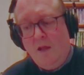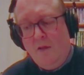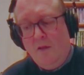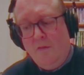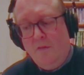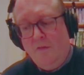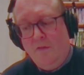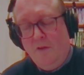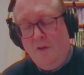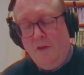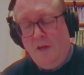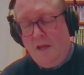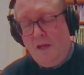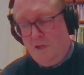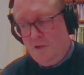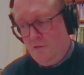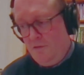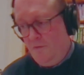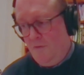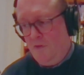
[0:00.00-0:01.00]
The
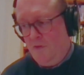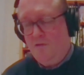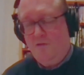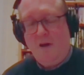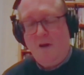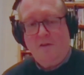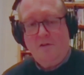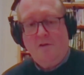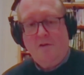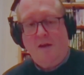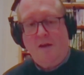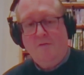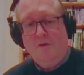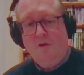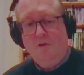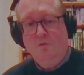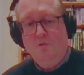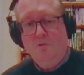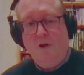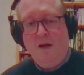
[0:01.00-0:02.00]
Nature of the
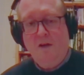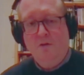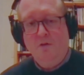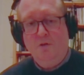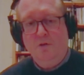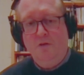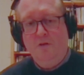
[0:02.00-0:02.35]
Stratigraphical Record.